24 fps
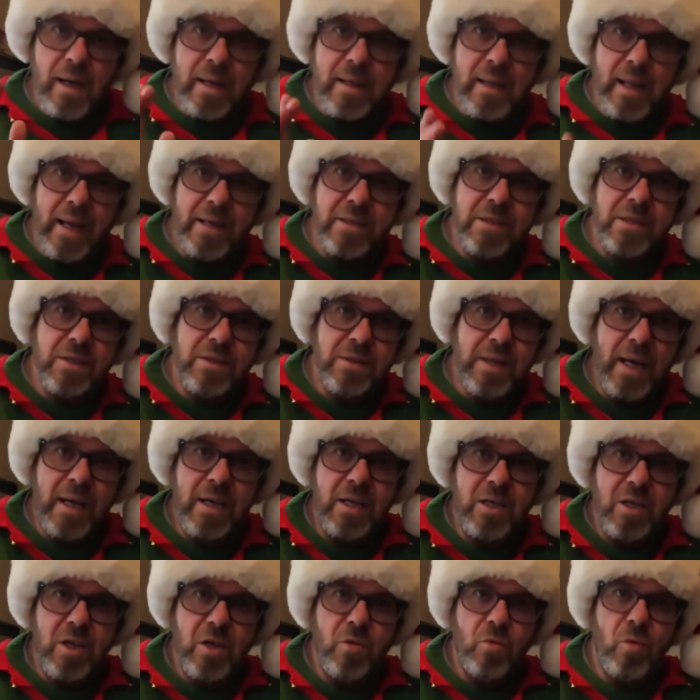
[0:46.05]
I'd like to
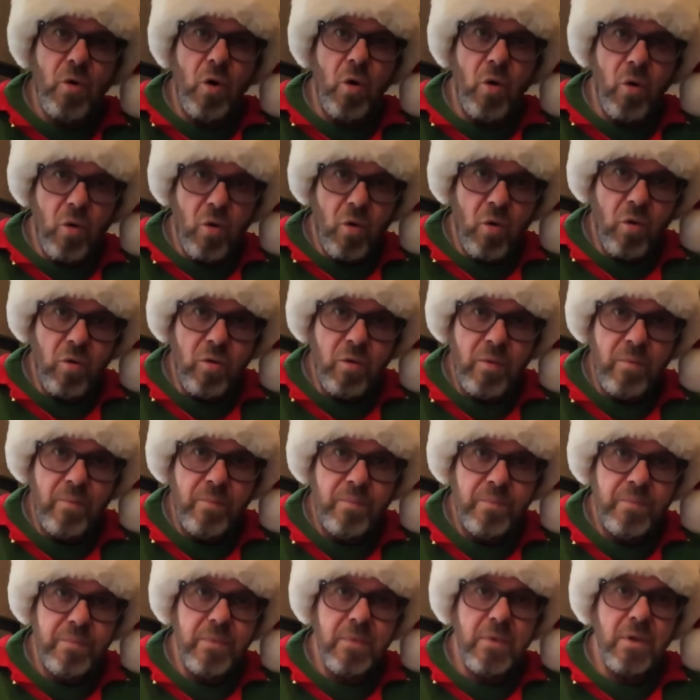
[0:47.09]
thank you all
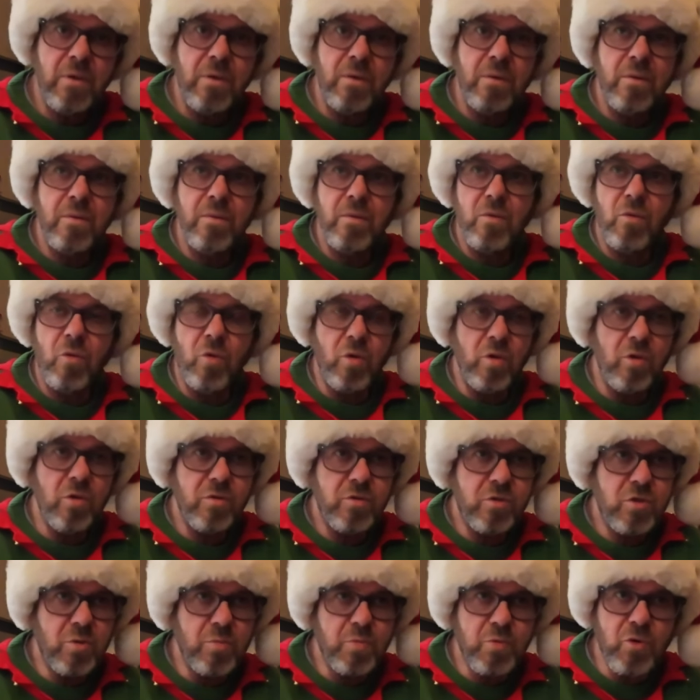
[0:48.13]

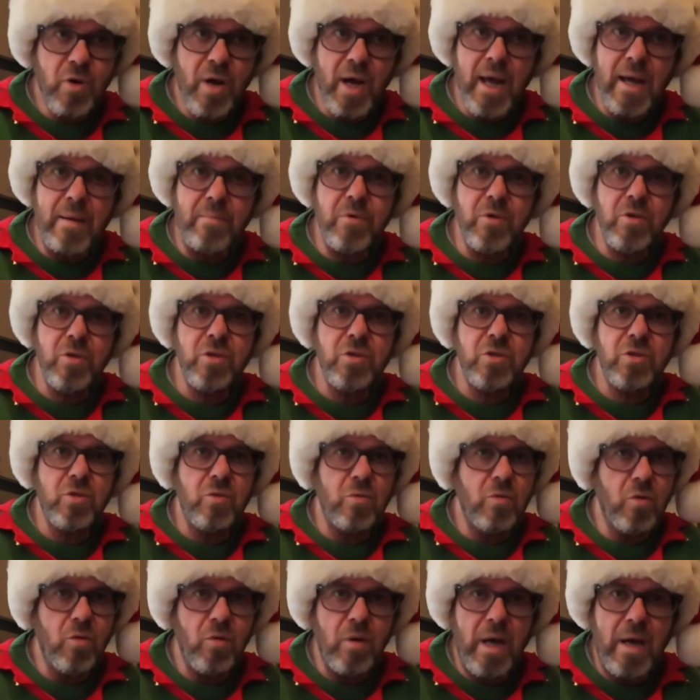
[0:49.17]
the subscribers,
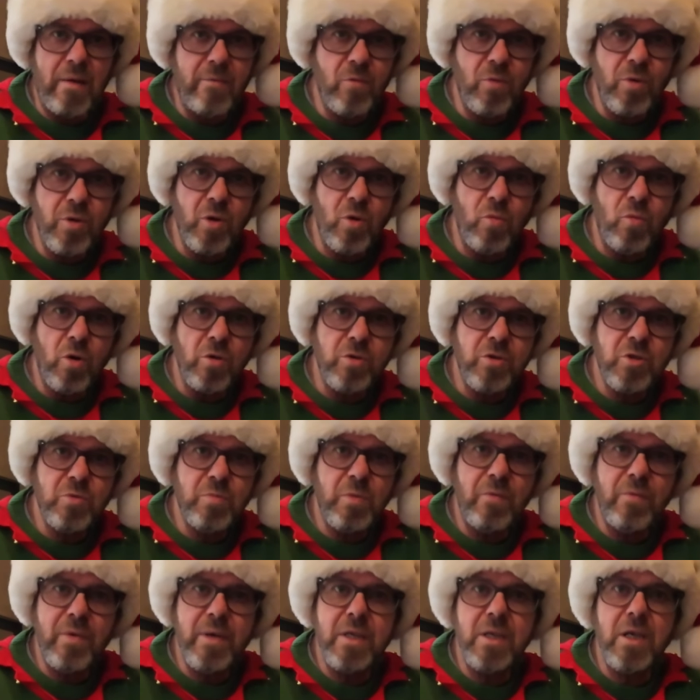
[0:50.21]
everyone who watches
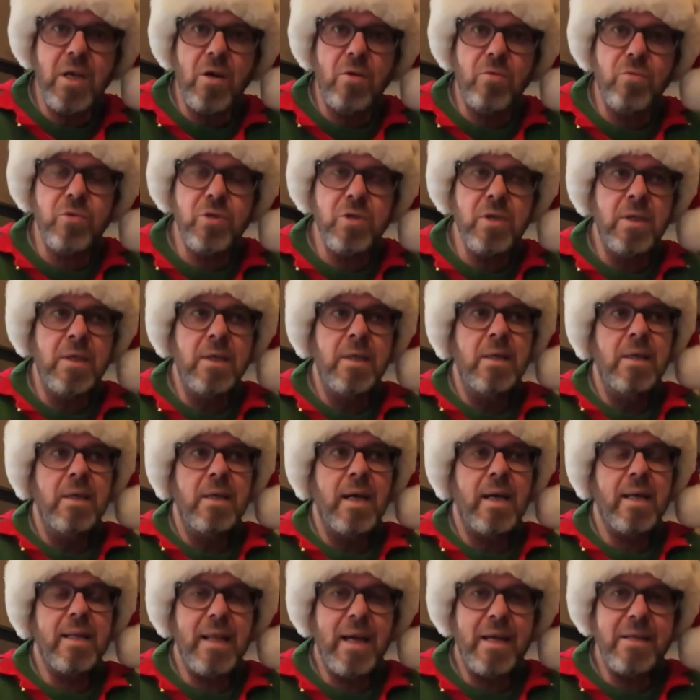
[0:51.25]
my videos.
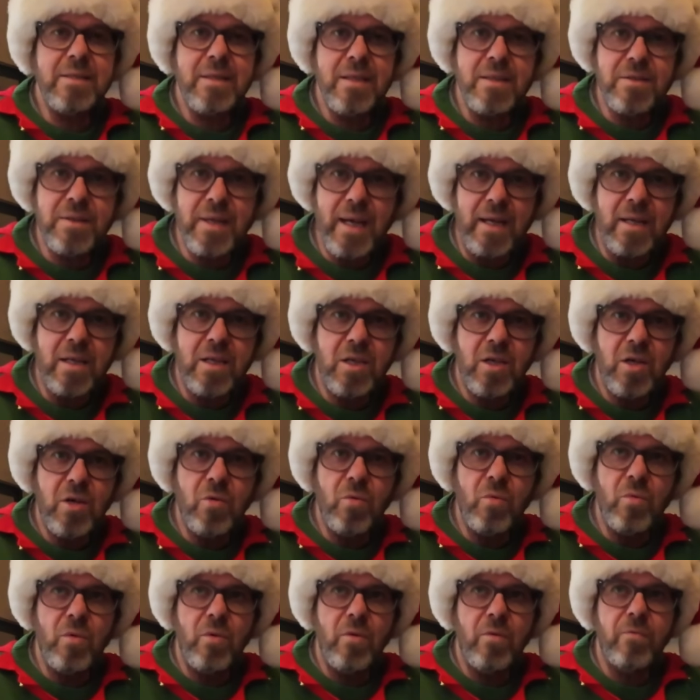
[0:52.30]
I'd like to thank
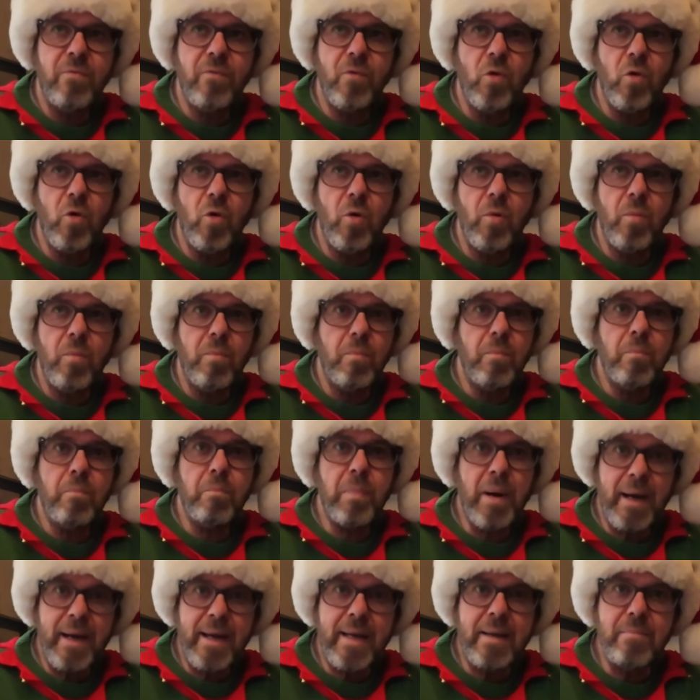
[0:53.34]
you for
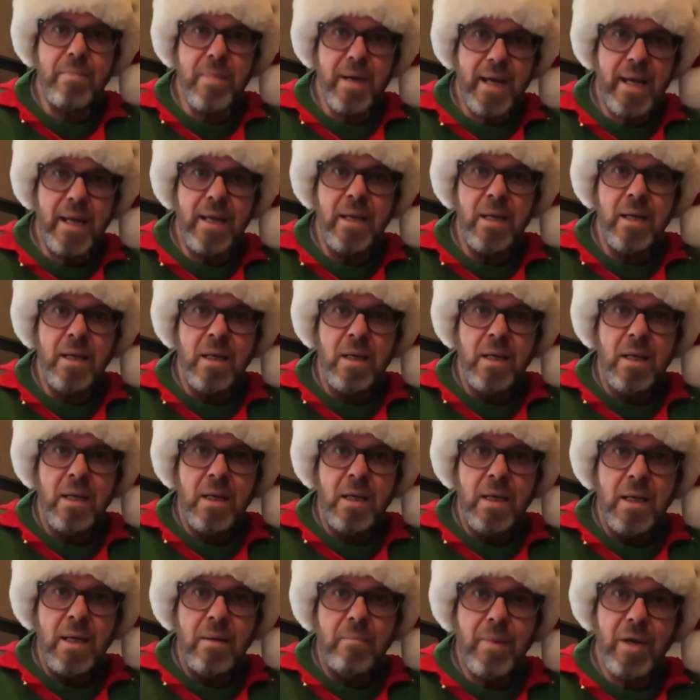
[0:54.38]
buying me
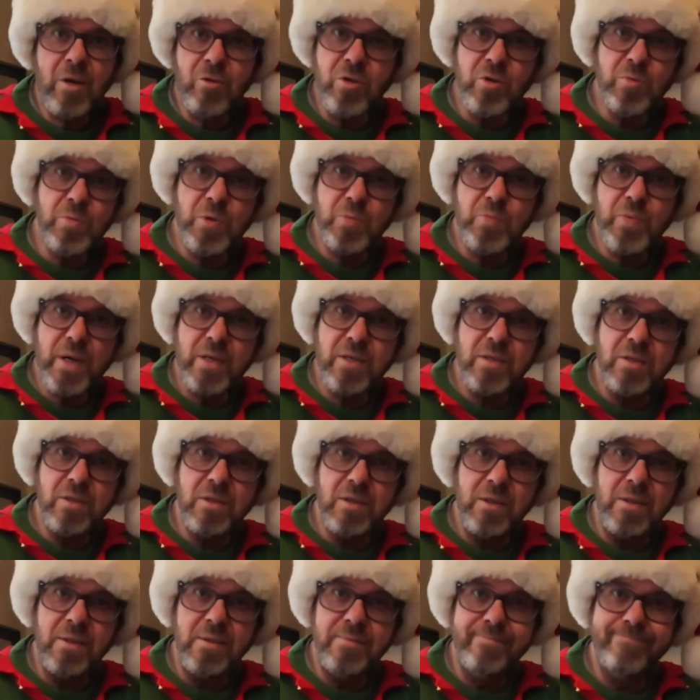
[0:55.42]
my Christmas
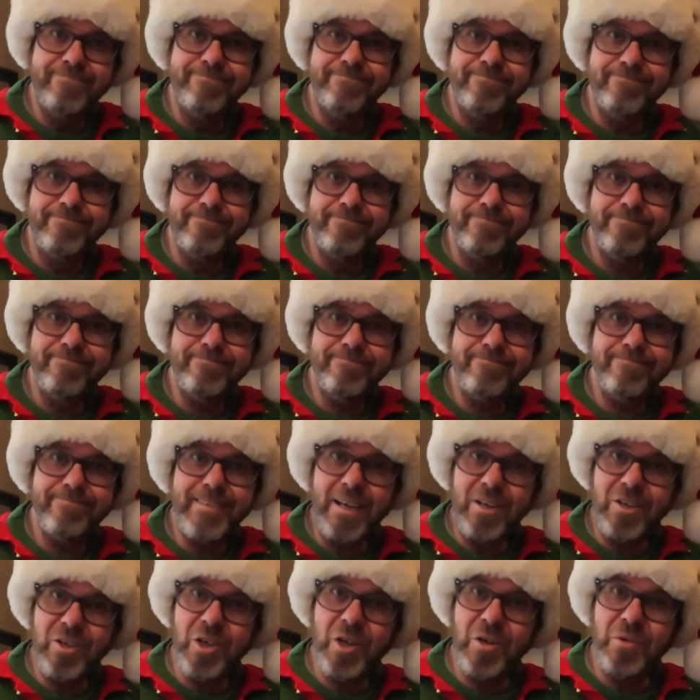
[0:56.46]
present.
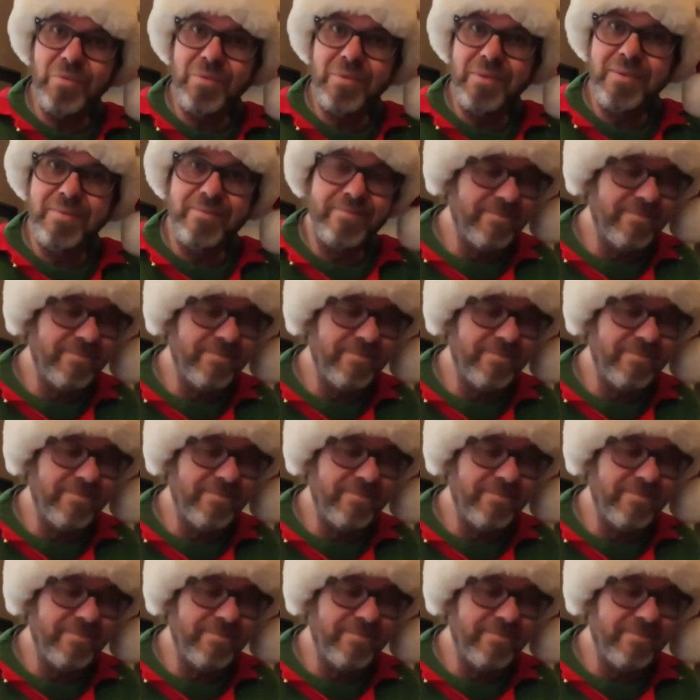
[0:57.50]
Thank you.